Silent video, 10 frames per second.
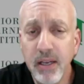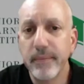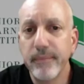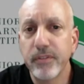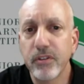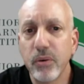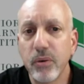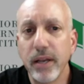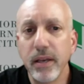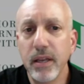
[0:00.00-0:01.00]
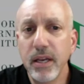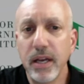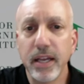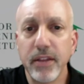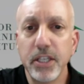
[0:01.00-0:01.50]
So, and
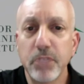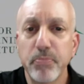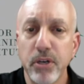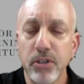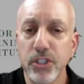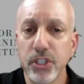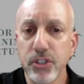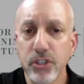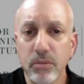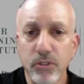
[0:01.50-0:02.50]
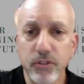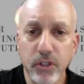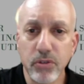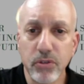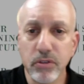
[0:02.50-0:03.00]
again, these PERS systems, for
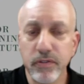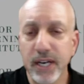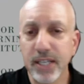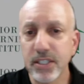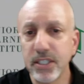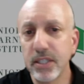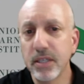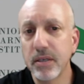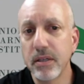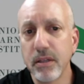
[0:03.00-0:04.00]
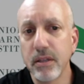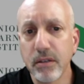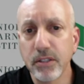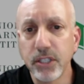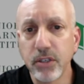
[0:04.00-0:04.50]
those who have not seen the, or
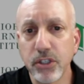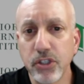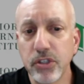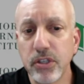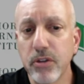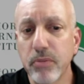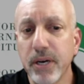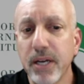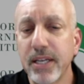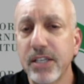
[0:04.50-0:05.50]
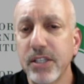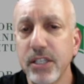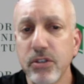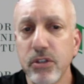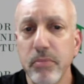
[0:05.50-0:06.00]
seen or listened to the other podcast, these
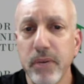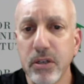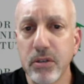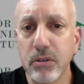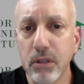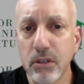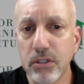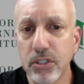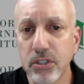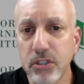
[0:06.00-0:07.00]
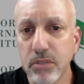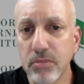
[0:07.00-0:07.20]
are the medical alert systems.